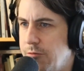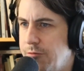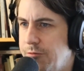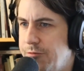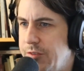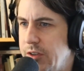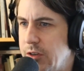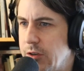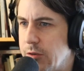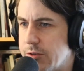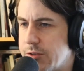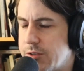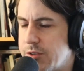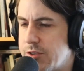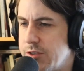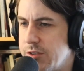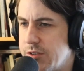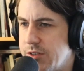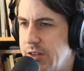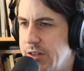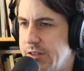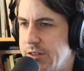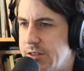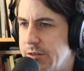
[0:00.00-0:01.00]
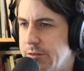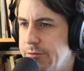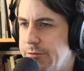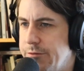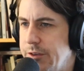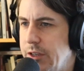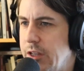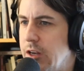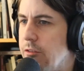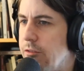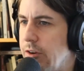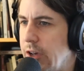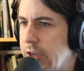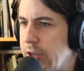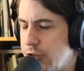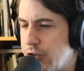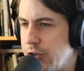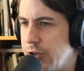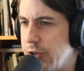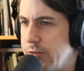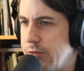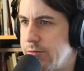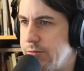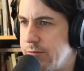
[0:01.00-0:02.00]
fierce sense of
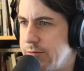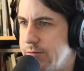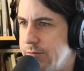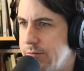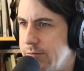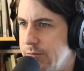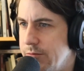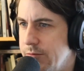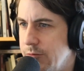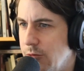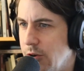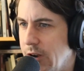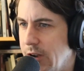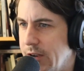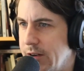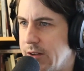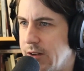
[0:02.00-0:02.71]
innovation, right?